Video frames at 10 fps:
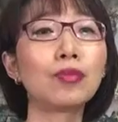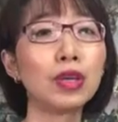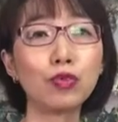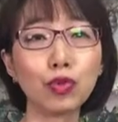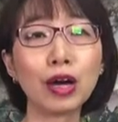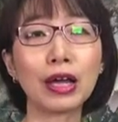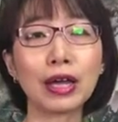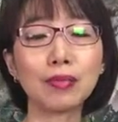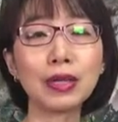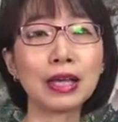If you are
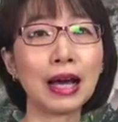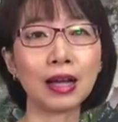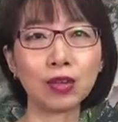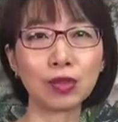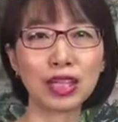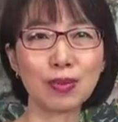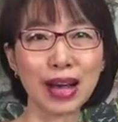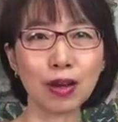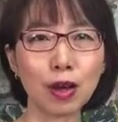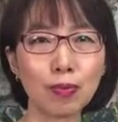like me, I love to keep
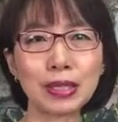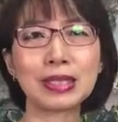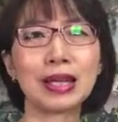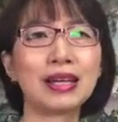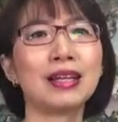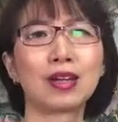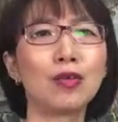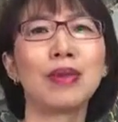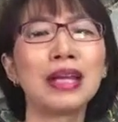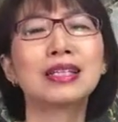hard copies, and
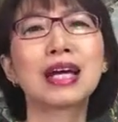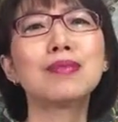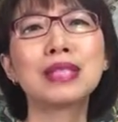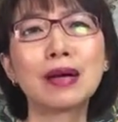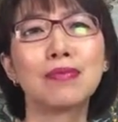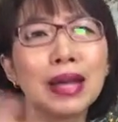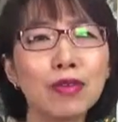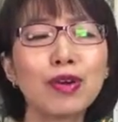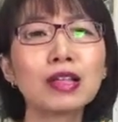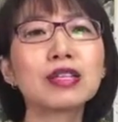many a times there are many
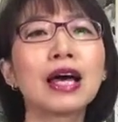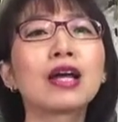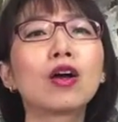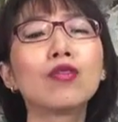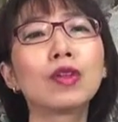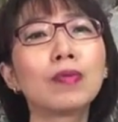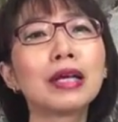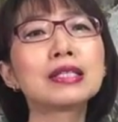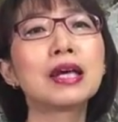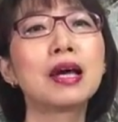files lying all over the
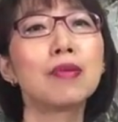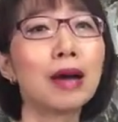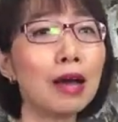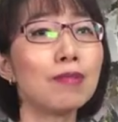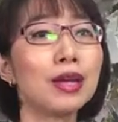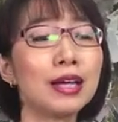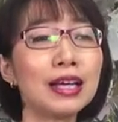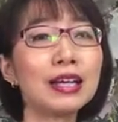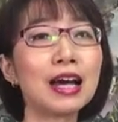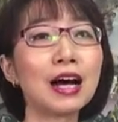place. But I'm
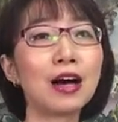learning,